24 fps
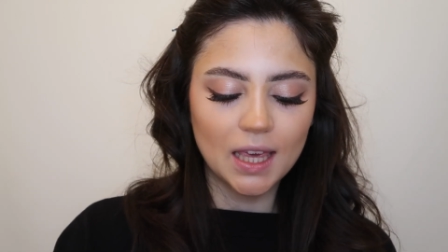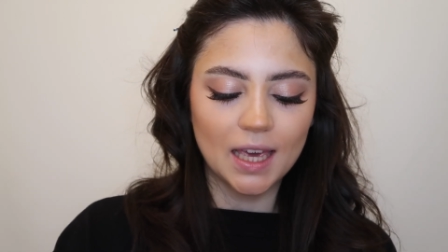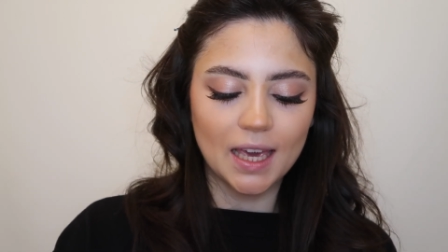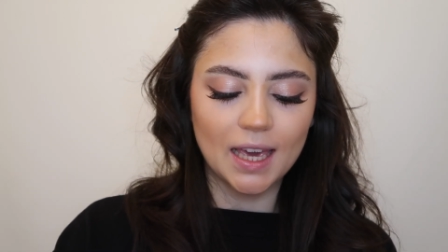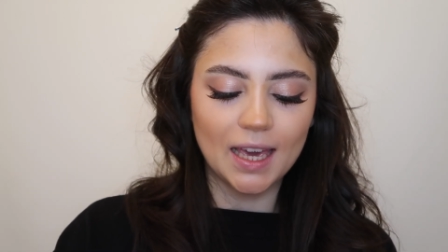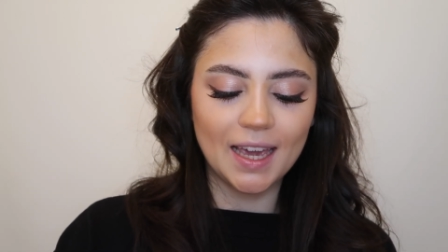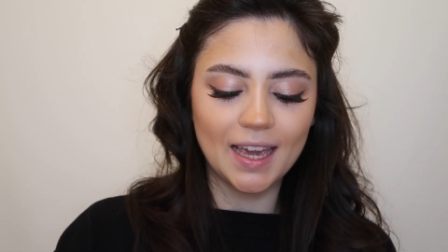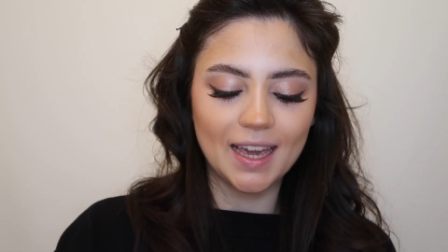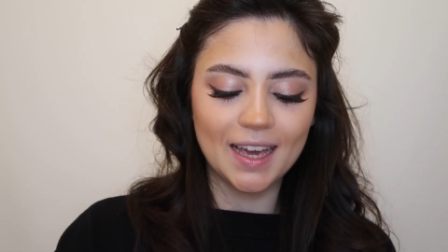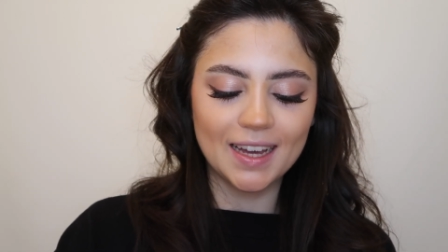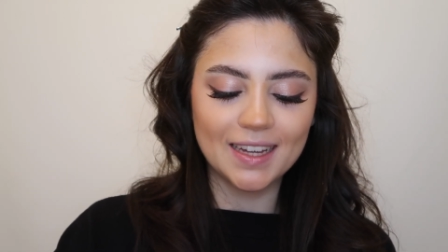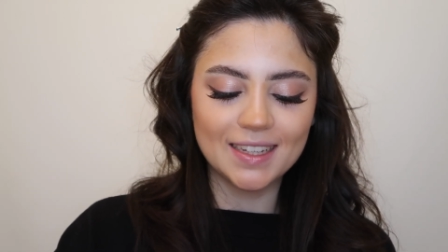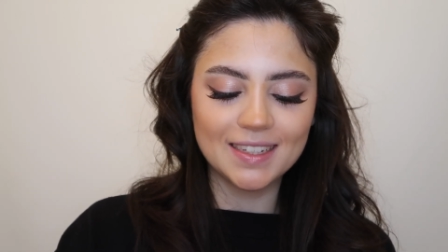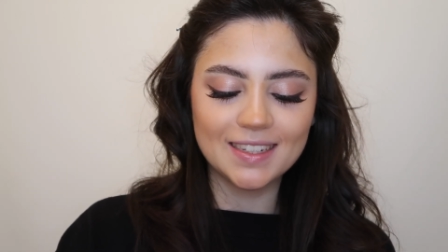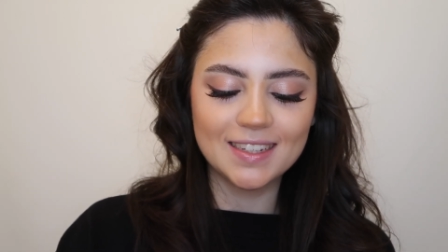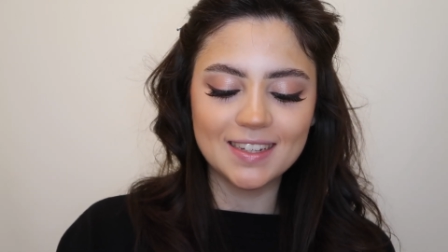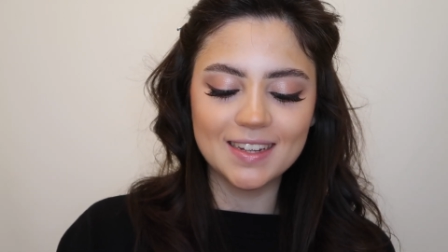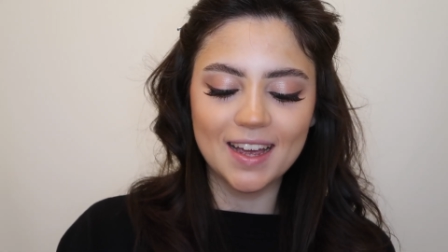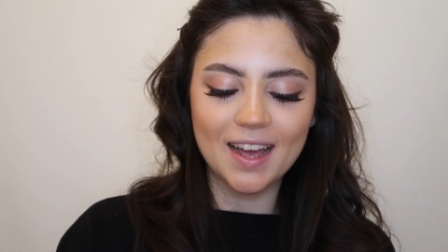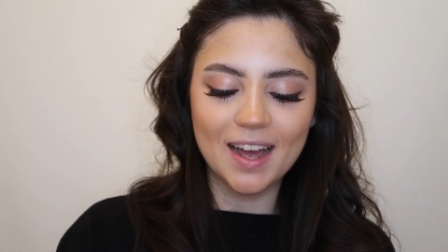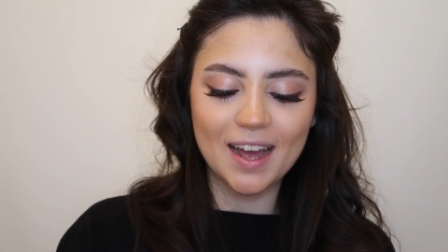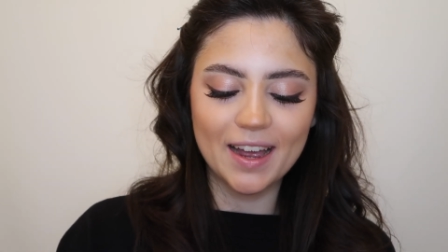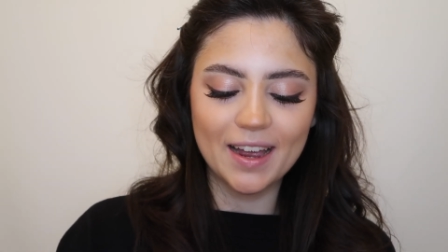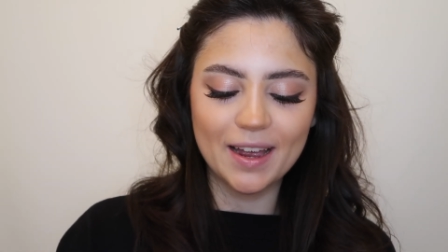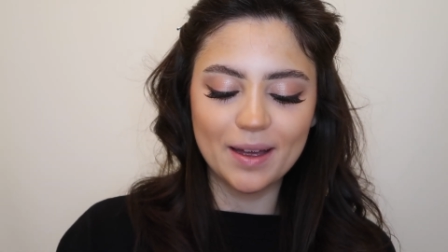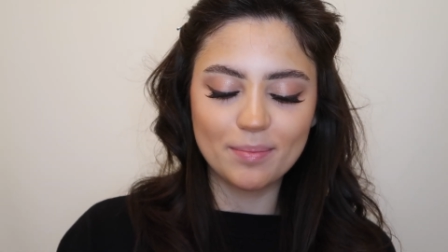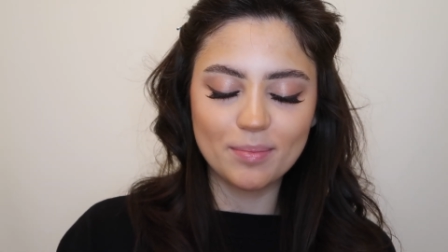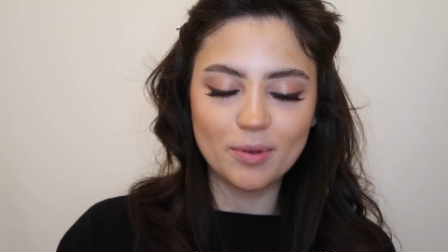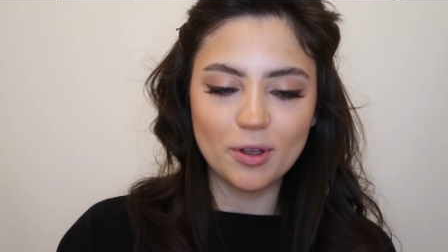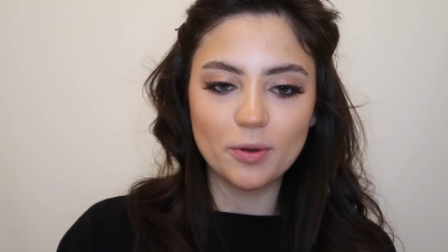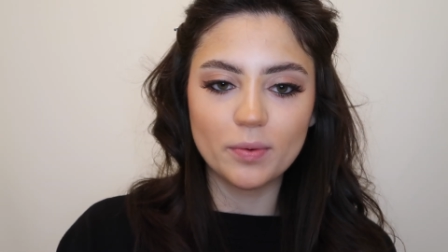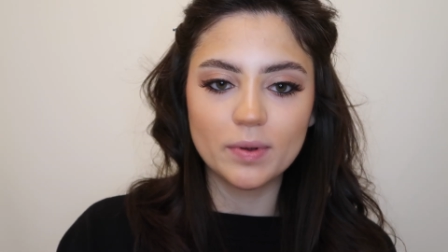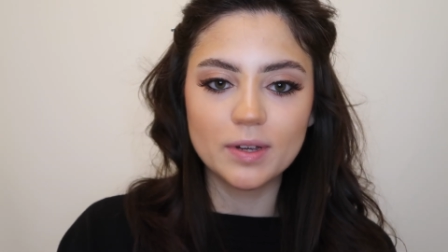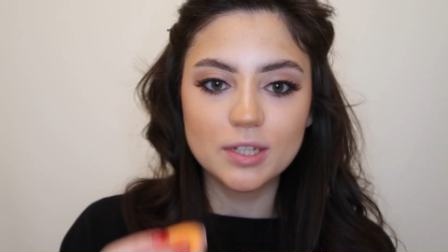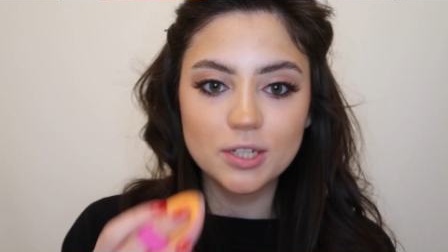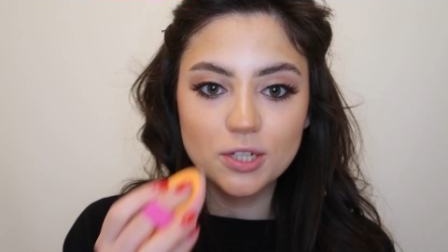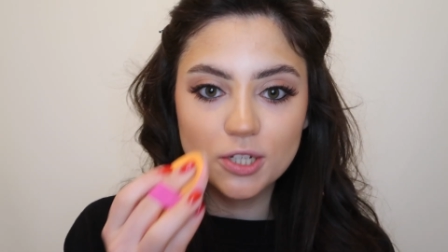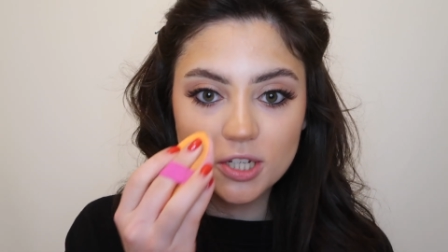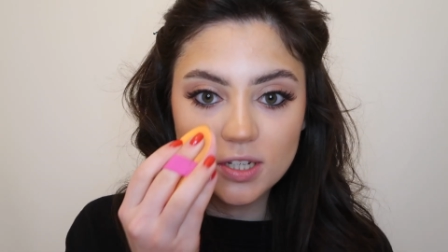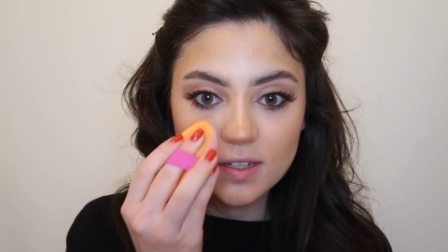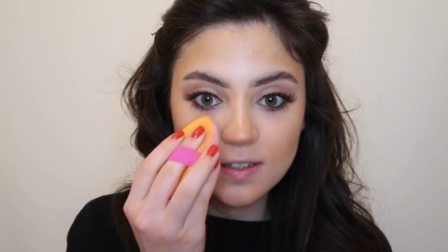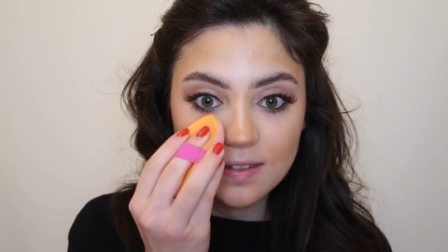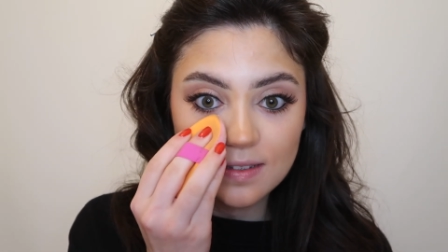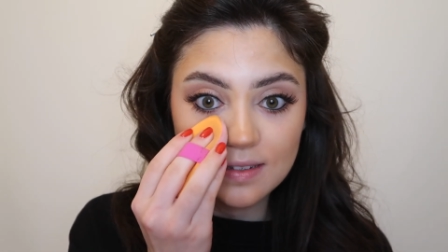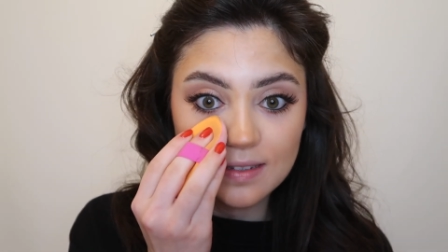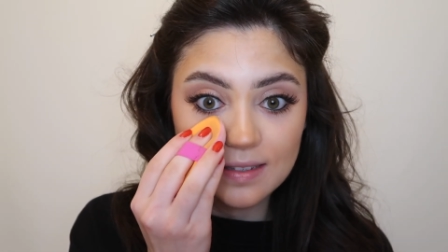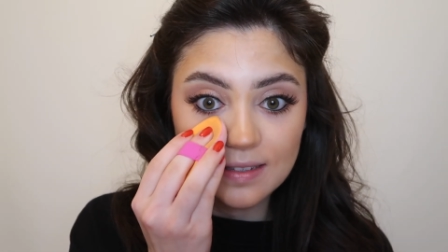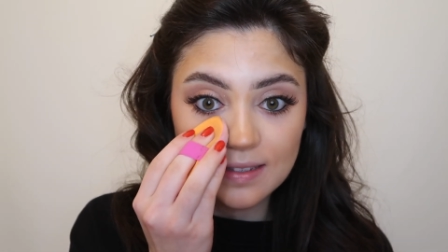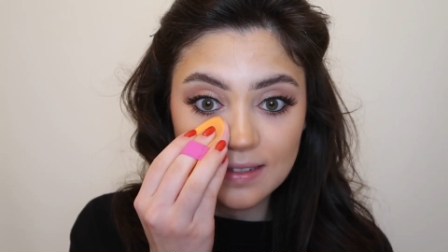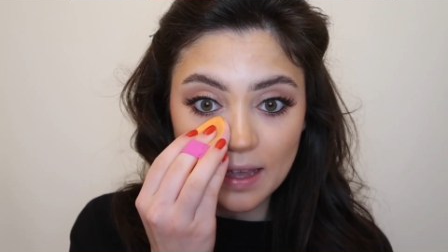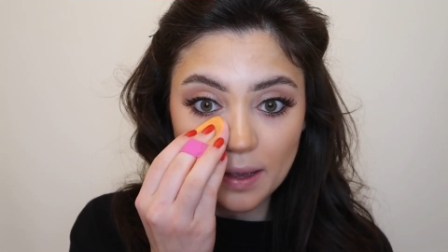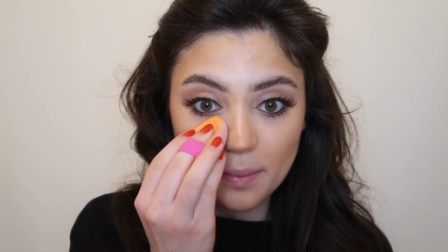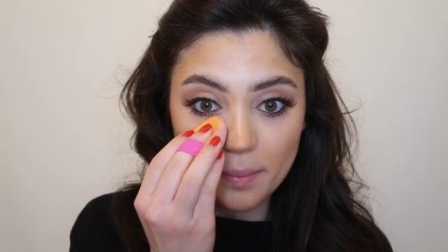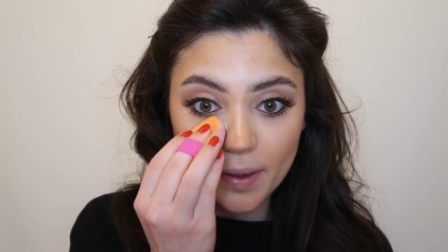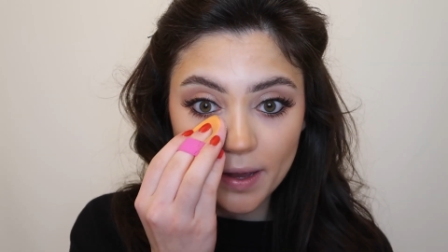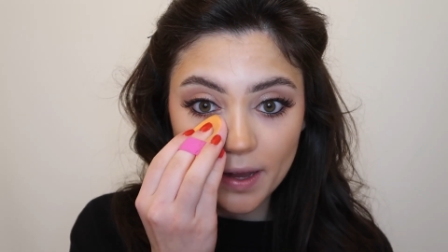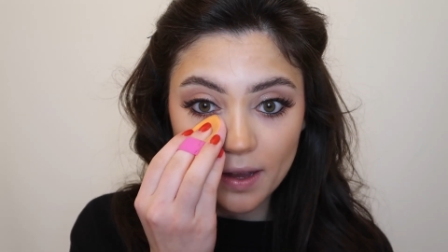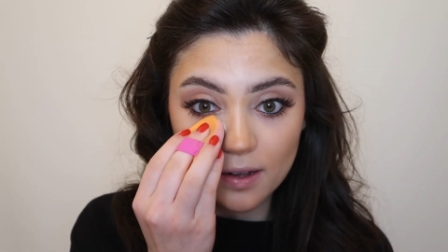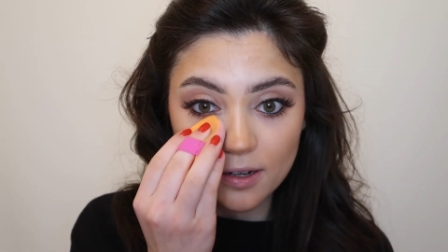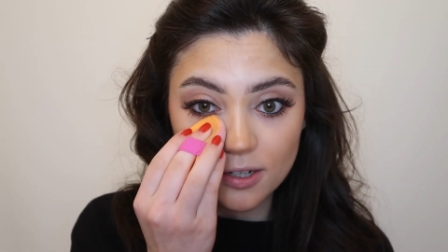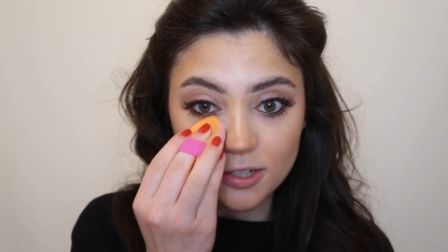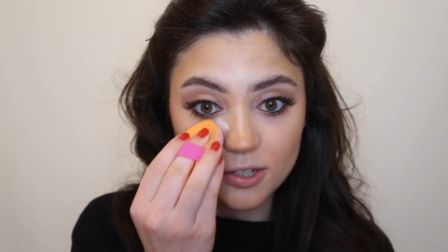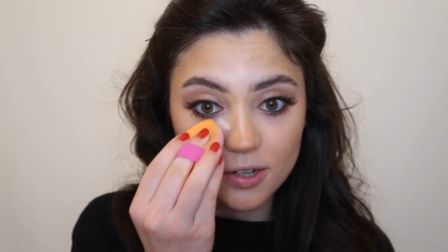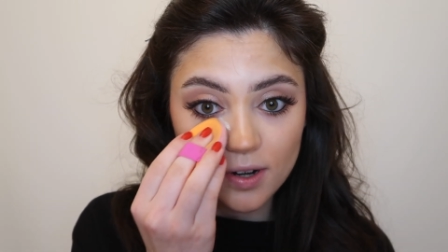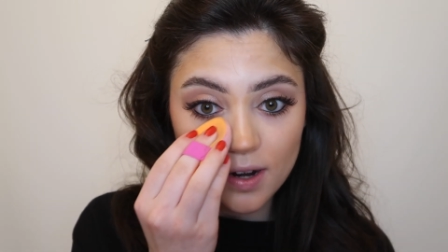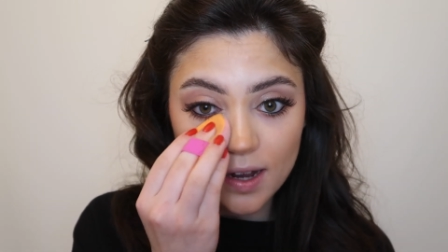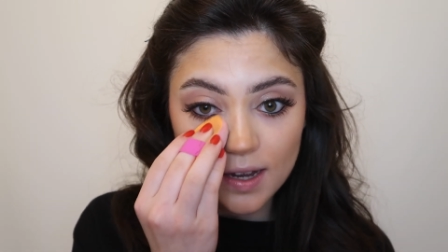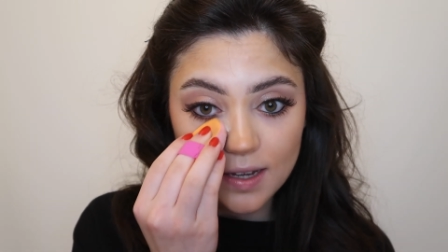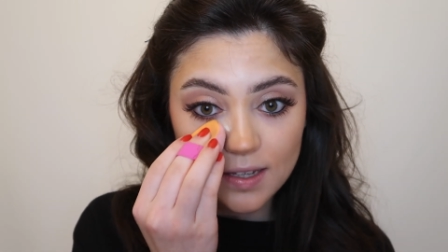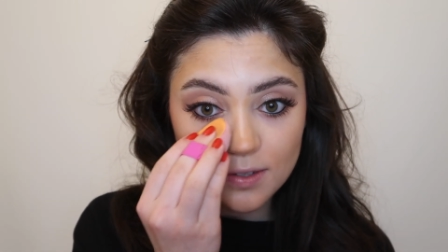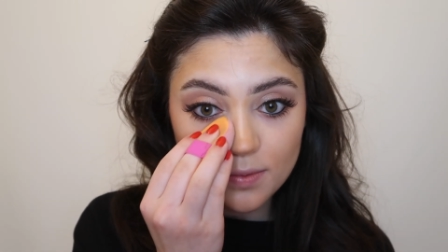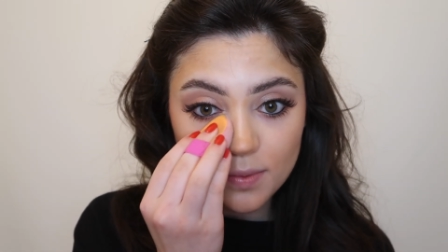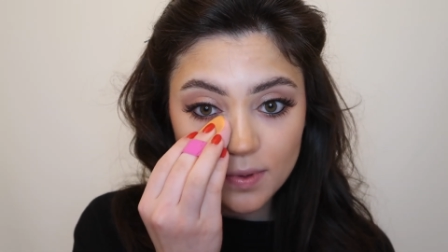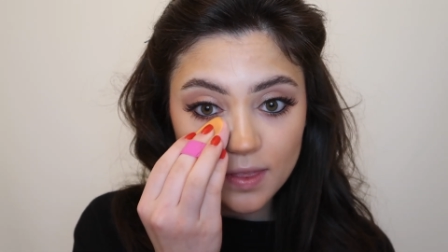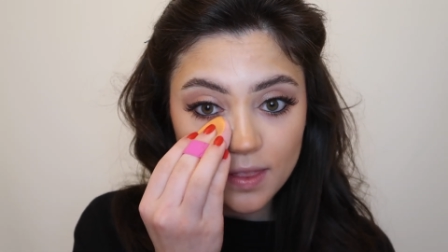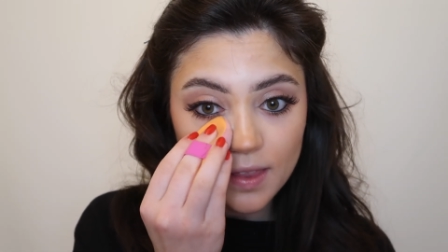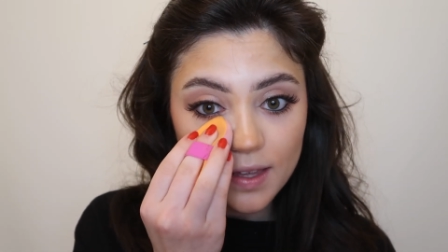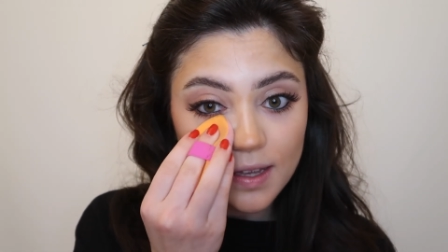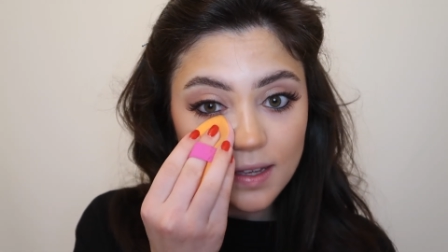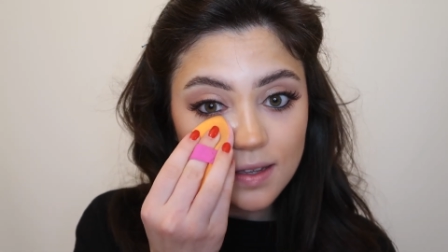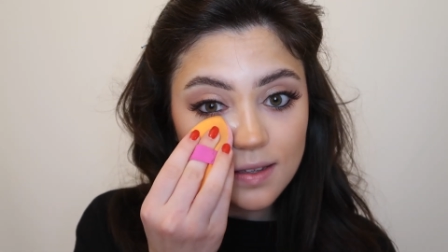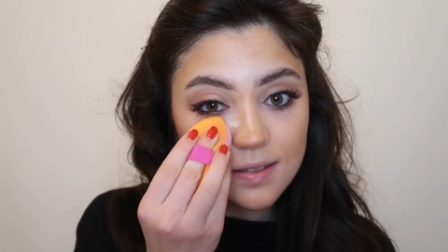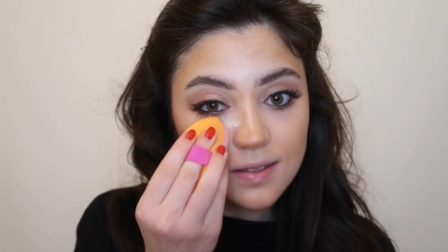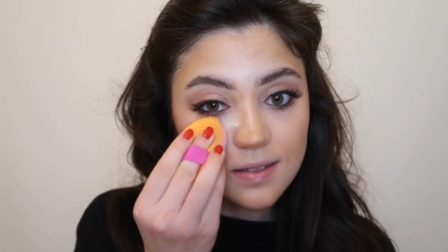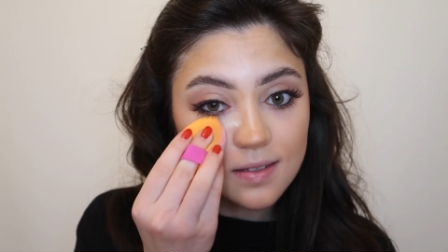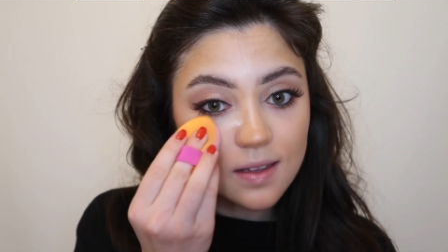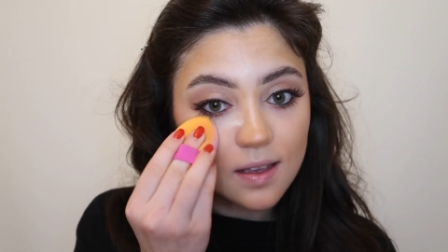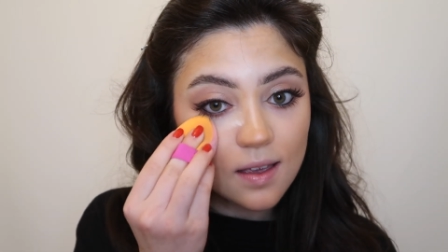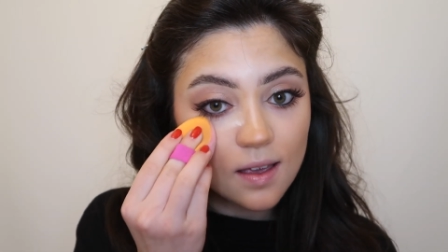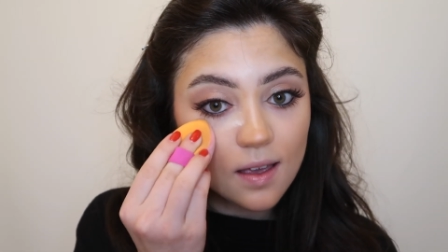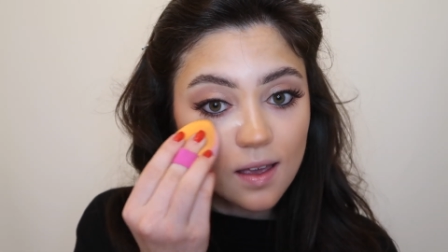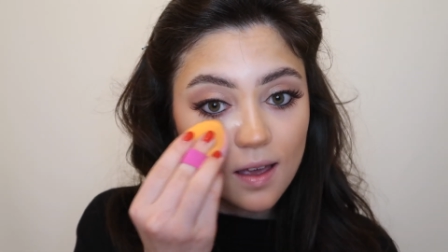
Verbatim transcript: and I am going to just set my under eyes with this.